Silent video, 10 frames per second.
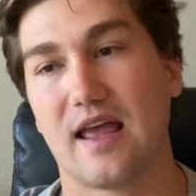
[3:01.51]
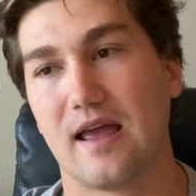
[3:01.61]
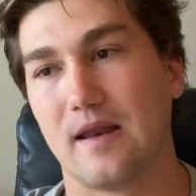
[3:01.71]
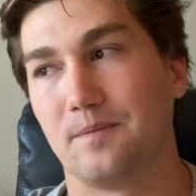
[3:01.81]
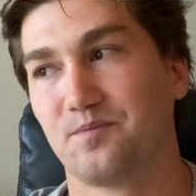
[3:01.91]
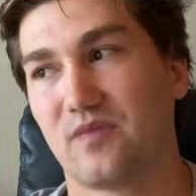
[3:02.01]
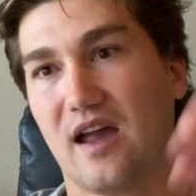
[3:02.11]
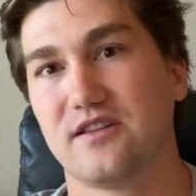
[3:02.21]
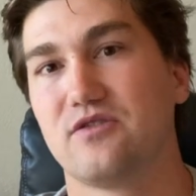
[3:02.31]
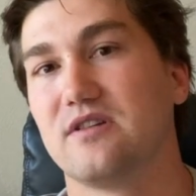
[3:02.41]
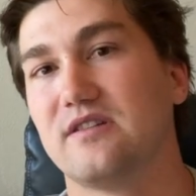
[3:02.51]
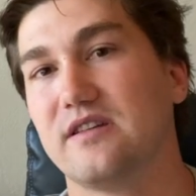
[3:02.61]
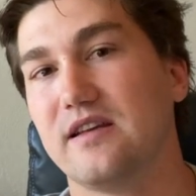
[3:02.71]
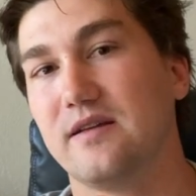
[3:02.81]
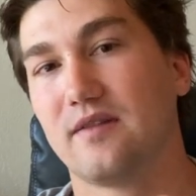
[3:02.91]
And as you can
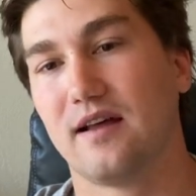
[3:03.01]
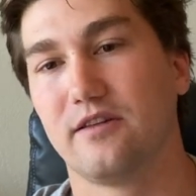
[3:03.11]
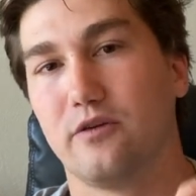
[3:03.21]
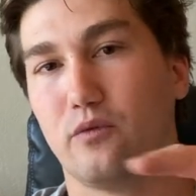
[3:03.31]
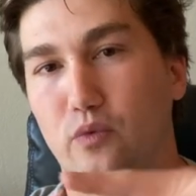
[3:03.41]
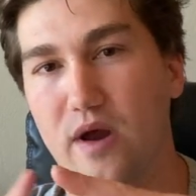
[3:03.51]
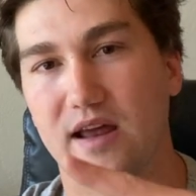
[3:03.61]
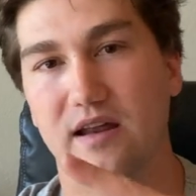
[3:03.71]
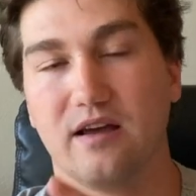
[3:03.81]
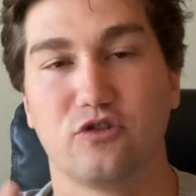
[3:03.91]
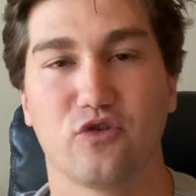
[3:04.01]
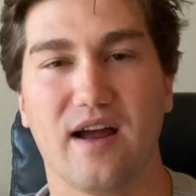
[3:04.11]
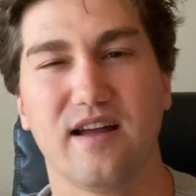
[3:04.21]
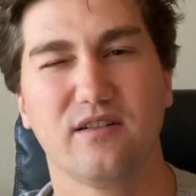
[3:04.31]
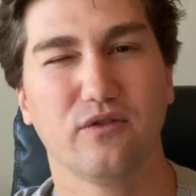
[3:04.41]
see, that little red
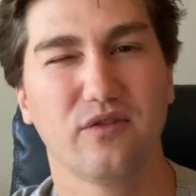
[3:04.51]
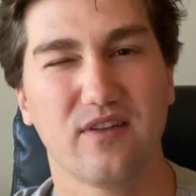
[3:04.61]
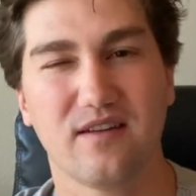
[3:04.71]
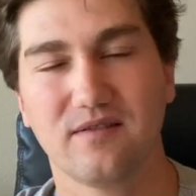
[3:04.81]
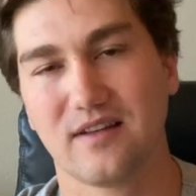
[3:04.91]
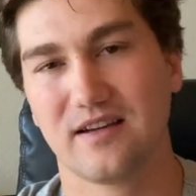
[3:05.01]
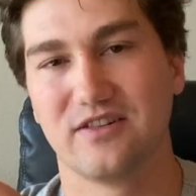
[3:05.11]
triangle thing that you're